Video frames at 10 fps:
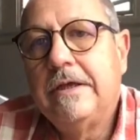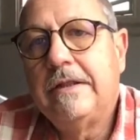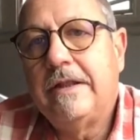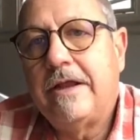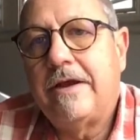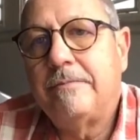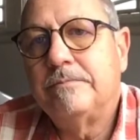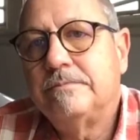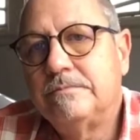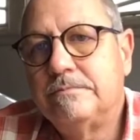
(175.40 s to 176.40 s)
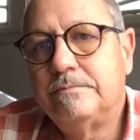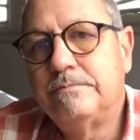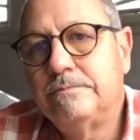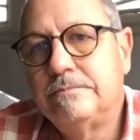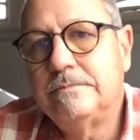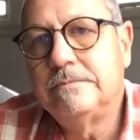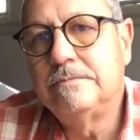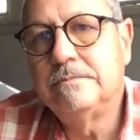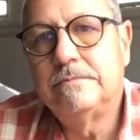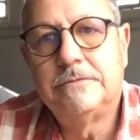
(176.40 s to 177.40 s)
that I'm
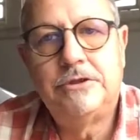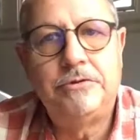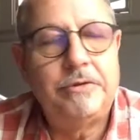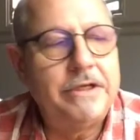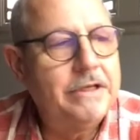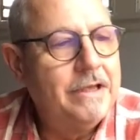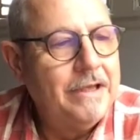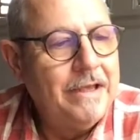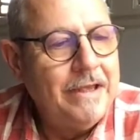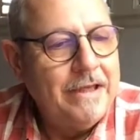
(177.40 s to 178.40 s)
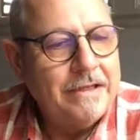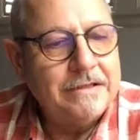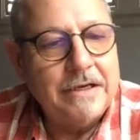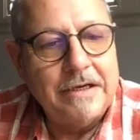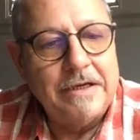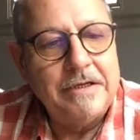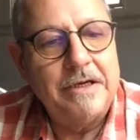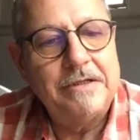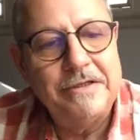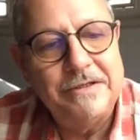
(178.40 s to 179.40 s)
doing. I
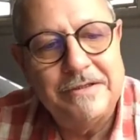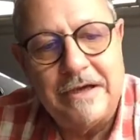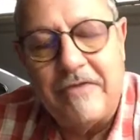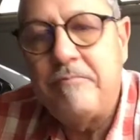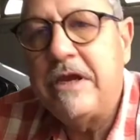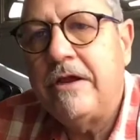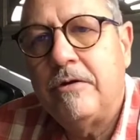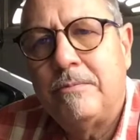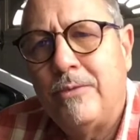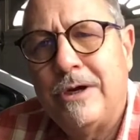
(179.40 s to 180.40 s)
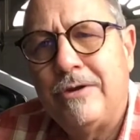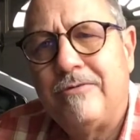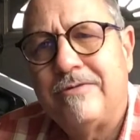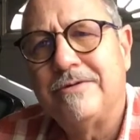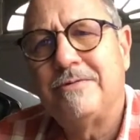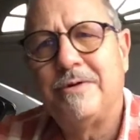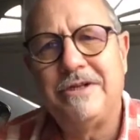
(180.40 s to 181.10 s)
I've made well over 20